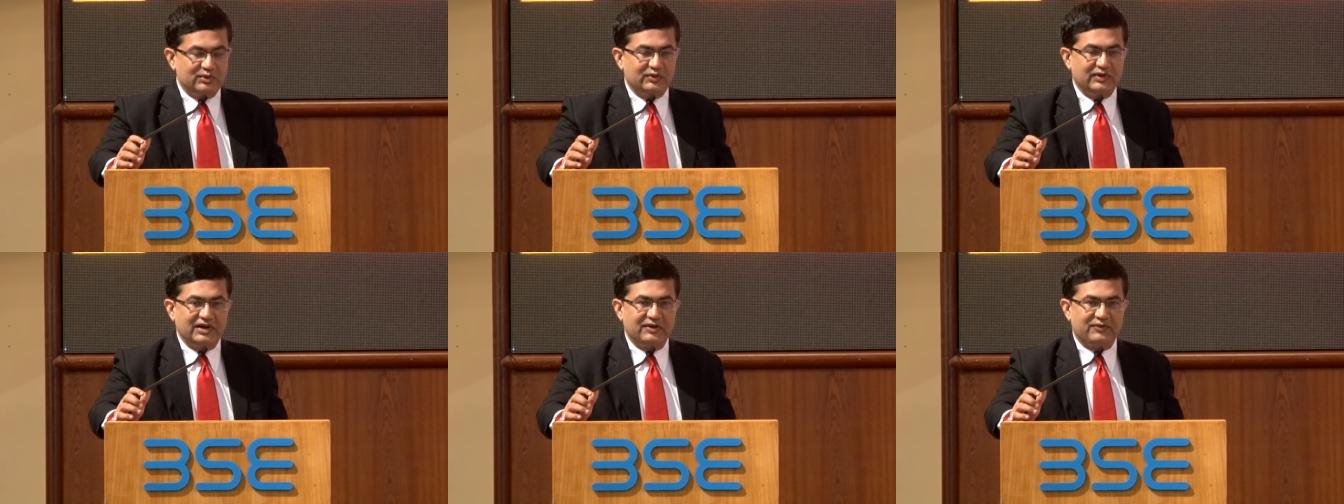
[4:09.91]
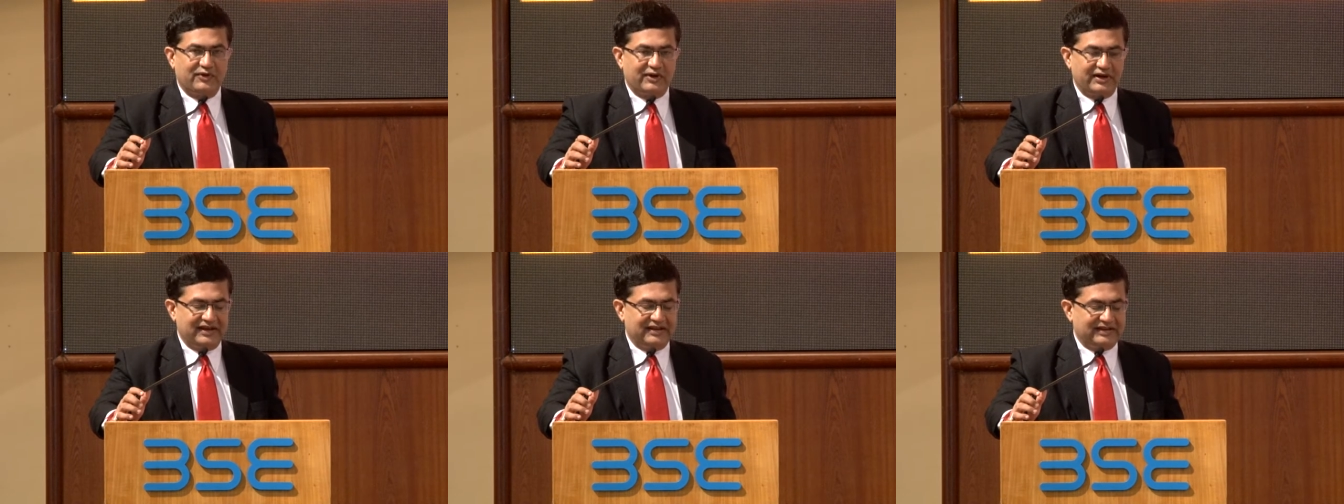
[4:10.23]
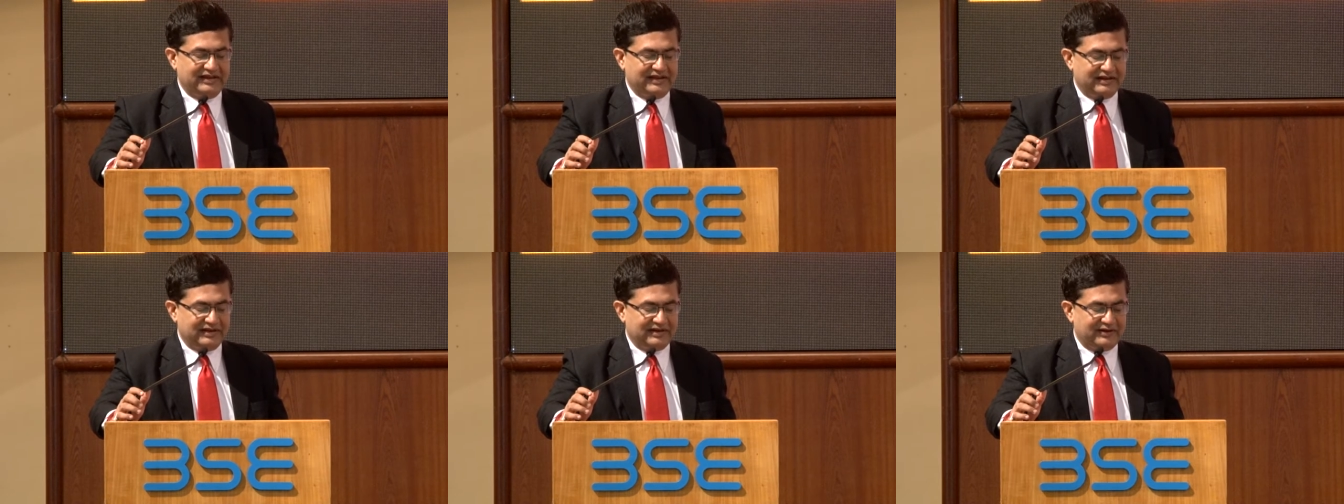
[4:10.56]
140th
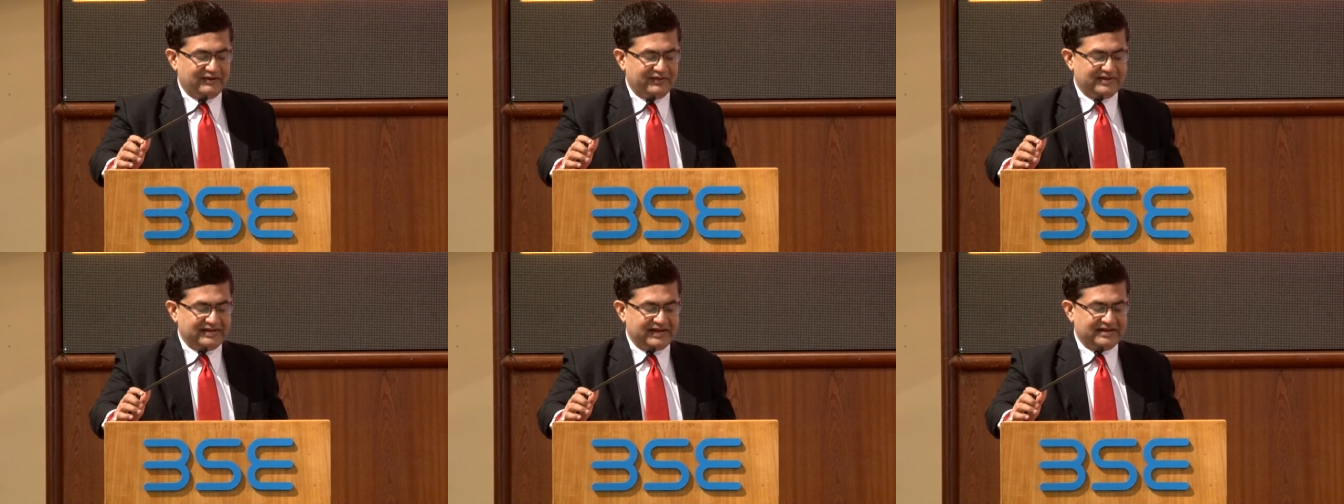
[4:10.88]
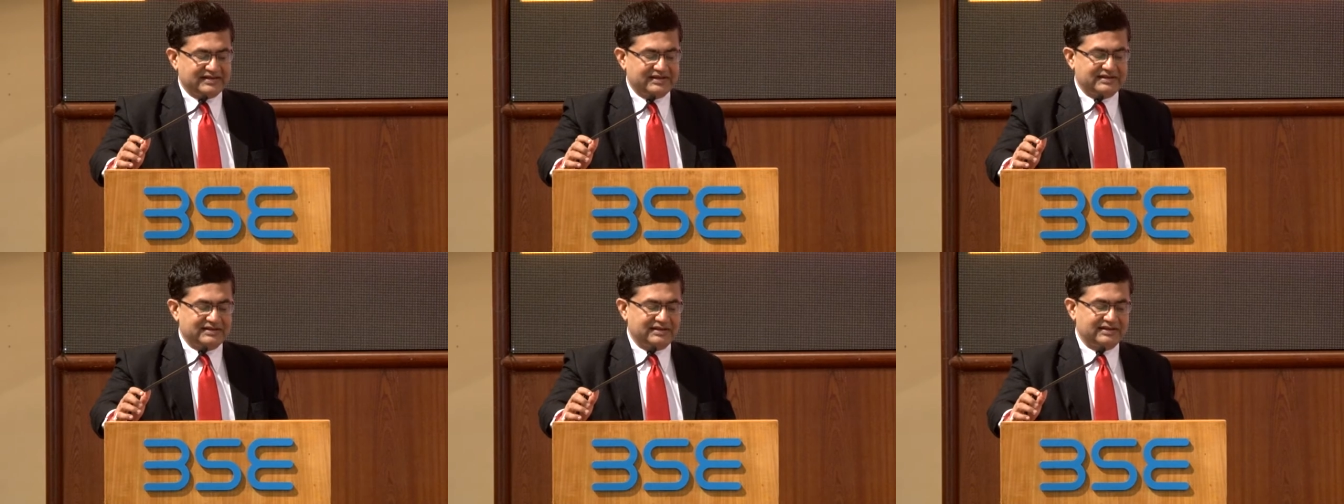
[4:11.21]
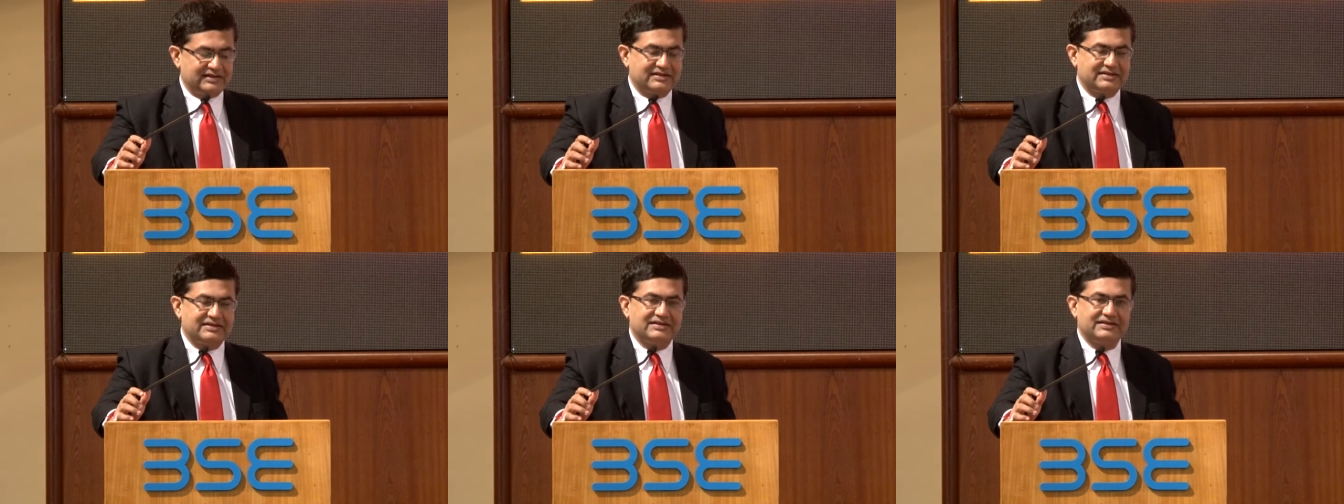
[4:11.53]
year of its
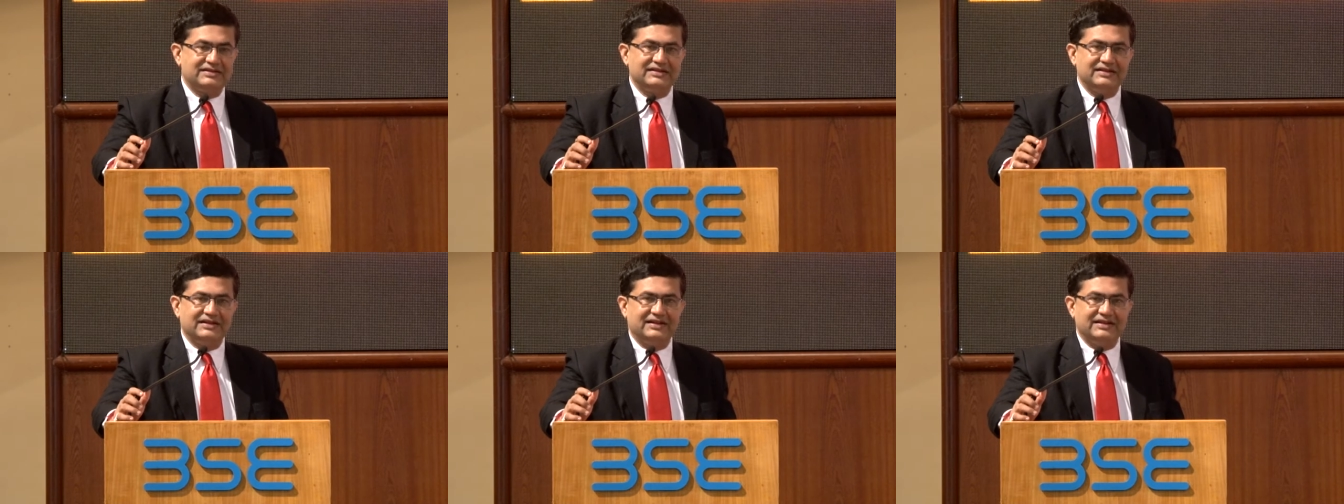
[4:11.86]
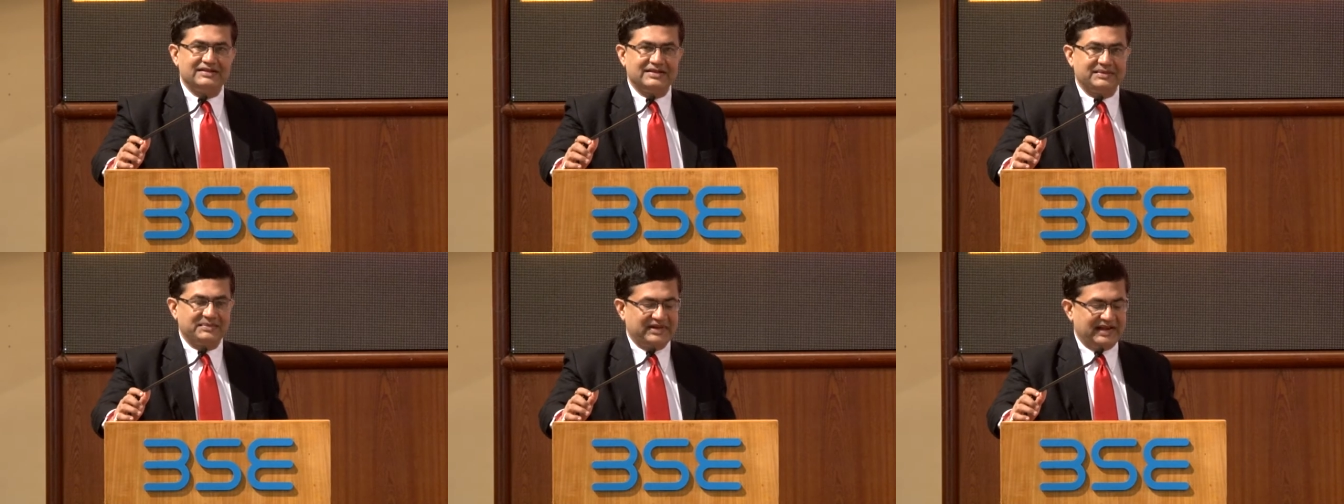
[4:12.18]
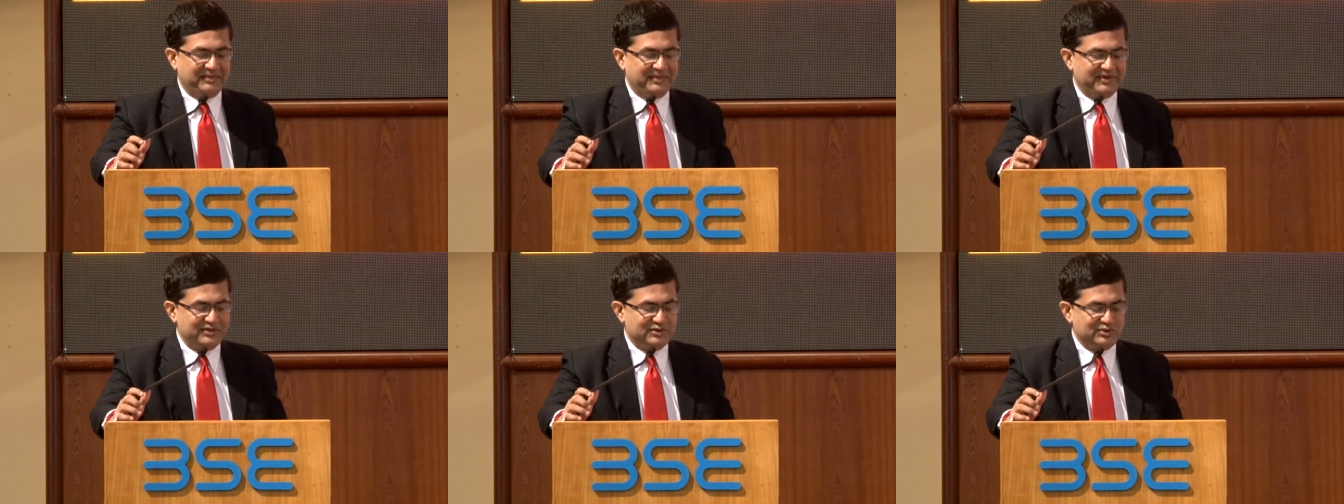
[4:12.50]
existence uh,
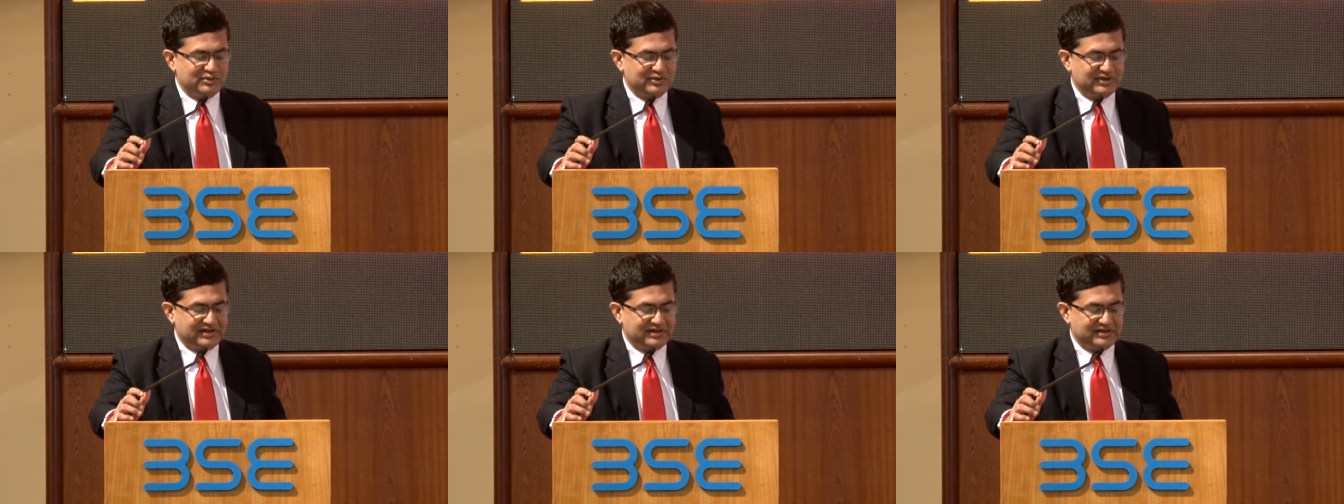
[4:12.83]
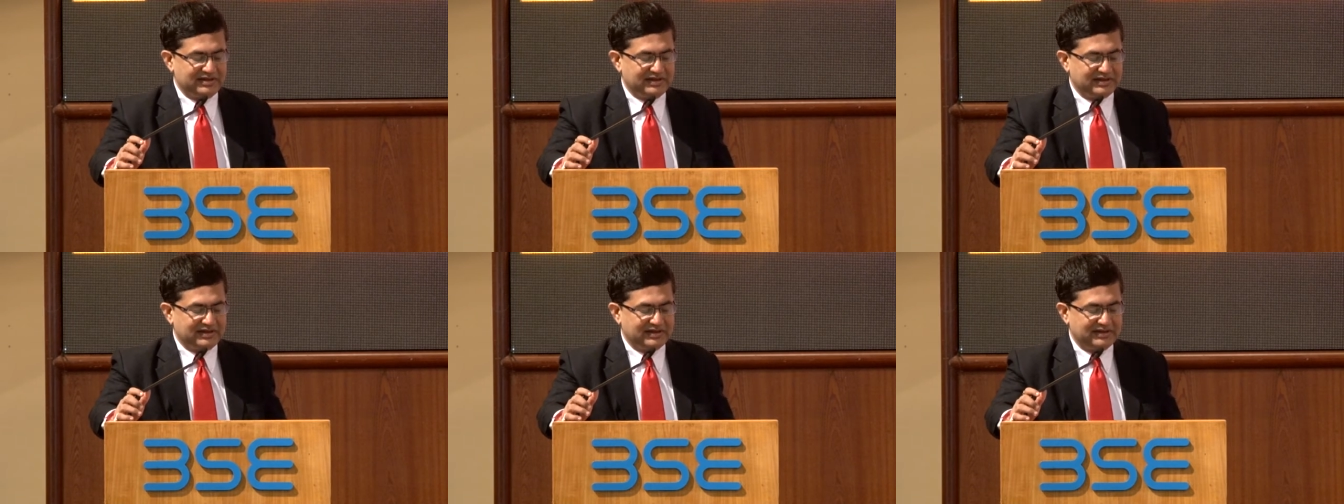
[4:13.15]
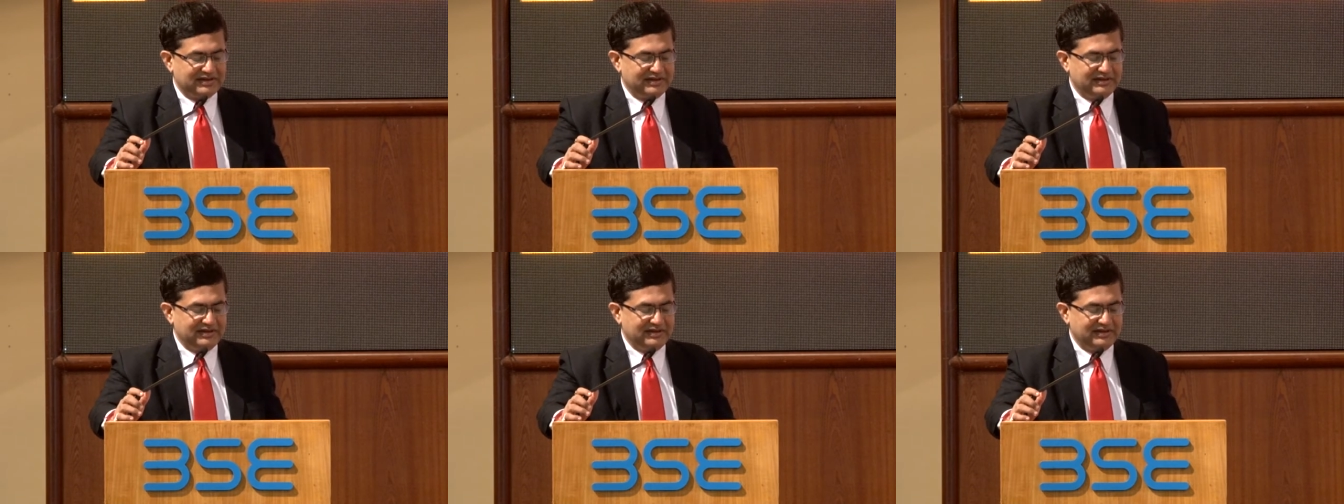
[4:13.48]
sometime in June this year.